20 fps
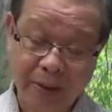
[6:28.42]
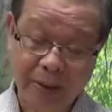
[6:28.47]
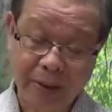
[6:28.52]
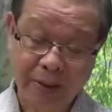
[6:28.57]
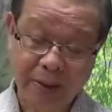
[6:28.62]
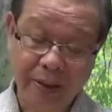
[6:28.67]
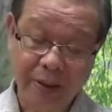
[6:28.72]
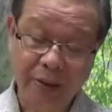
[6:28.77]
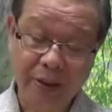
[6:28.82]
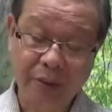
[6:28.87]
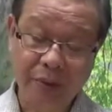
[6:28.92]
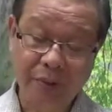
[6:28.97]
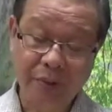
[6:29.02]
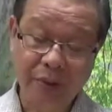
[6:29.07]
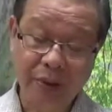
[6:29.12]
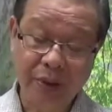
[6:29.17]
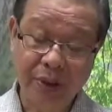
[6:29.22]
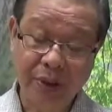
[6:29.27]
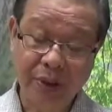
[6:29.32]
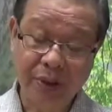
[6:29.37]
And then the
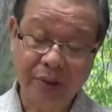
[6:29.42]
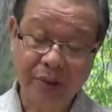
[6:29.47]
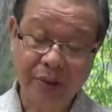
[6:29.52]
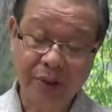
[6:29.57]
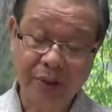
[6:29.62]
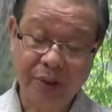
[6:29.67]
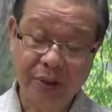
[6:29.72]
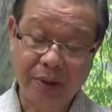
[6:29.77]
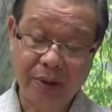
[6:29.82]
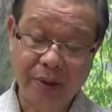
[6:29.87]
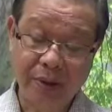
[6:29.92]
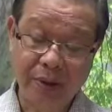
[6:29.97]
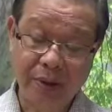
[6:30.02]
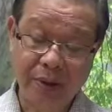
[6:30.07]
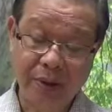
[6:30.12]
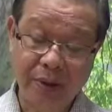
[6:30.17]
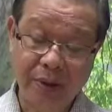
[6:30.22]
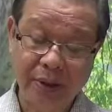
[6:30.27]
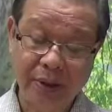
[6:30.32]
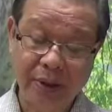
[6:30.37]
Buddha comes along.
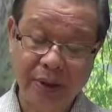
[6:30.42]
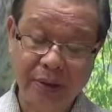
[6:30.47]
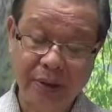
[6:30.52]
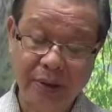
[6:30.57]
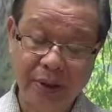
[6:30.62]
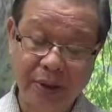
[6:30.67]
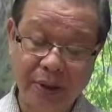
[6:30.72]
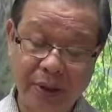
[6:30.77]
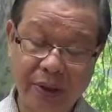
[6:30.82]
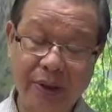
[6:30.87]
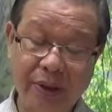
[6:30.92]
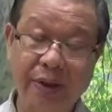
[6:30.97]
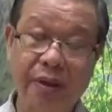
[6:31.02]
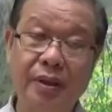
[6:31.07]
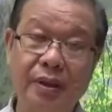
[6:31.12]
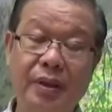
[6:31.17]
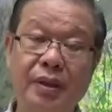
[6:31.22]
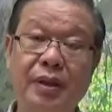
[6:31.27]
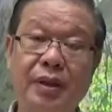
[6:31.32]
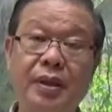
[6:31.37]
It was
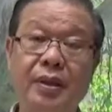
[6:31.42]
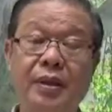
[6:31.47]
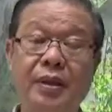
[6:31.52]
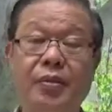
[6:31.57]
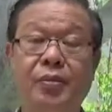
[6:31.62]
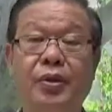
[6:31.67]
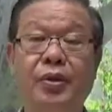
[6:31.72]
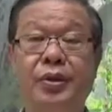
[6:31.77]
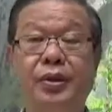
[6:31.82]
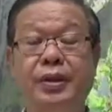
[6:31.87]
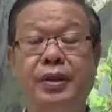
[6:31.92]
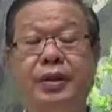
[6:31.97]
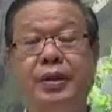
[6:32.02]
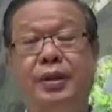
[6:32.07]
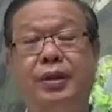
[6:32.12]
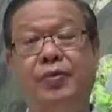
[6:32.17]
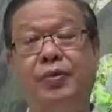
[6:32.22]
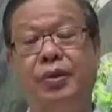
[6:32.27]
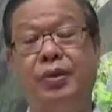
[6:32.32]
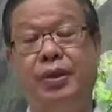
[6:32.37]
early in the morning, and
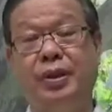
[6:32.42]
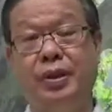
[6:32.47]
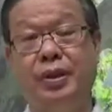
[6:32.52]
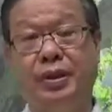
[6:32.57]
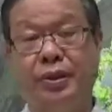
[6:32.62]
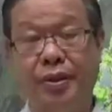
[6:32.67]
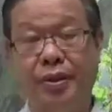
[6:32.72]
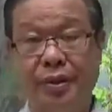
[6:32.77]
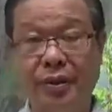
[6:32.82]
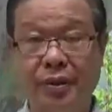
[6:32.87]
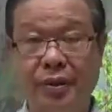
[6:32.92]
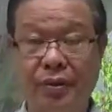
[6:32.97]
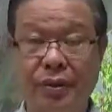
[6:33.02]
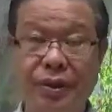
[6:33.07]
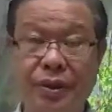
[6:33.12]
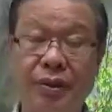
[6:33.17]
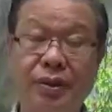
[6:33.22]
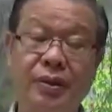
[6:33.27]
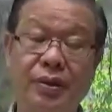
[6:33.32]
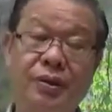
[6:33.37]
the Buddha is
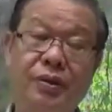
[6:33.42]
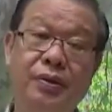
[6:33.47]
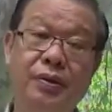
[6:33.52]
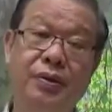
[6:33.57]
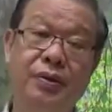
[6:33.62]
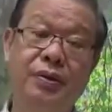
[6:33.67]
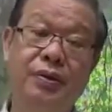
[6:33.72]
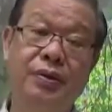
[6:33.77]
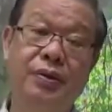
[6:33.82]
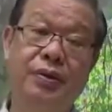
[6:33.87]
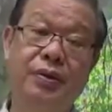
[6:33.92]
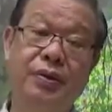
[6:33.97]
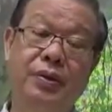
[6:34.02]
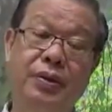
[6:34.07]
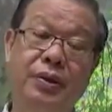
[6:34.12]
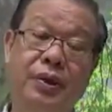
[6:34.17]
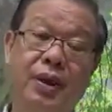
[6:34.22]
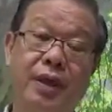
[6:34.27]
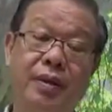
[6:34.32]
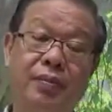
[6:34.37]
going to go into
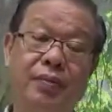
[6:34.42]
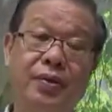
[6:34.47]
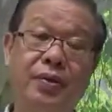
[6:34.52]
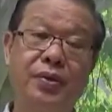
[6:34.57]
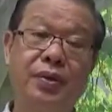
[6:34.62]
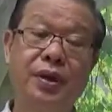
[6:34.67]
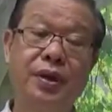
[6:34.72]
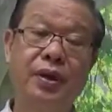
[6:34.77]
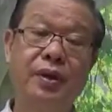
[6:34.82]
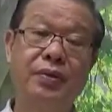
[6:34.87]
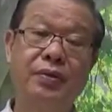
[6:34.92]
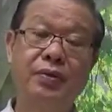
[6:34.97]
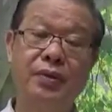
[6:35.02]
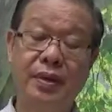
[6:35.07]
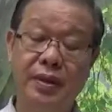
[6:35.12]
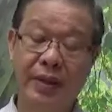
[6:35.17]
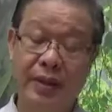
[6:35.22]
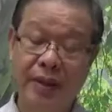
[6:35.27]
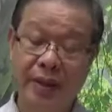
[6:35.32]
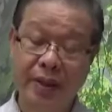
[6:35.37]
his arms round.
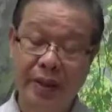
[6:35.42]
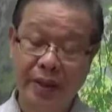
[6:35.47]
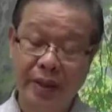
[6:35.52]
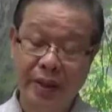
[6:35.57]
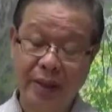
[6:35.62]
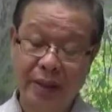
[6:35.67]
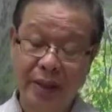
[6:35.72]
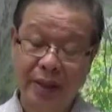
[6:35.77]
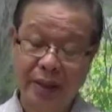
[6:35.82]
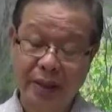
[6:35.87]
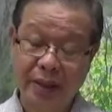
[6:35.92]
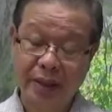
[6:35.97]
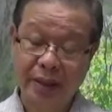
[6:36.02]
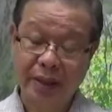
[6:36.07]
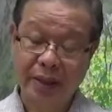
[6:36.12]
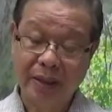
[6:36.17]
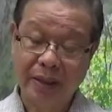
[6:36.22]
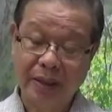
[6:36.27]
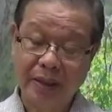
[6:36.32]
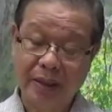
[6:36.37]

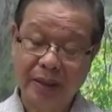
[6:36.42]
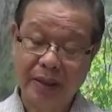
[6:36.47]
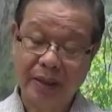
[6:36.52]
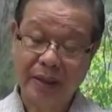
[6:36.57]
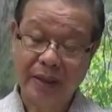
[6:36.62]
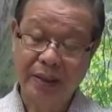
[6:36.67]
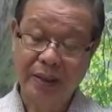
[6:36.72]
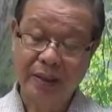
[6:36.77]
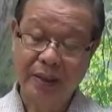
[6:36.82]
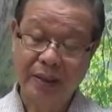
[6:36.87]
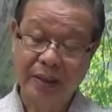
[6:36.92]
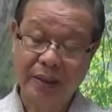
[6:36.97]
And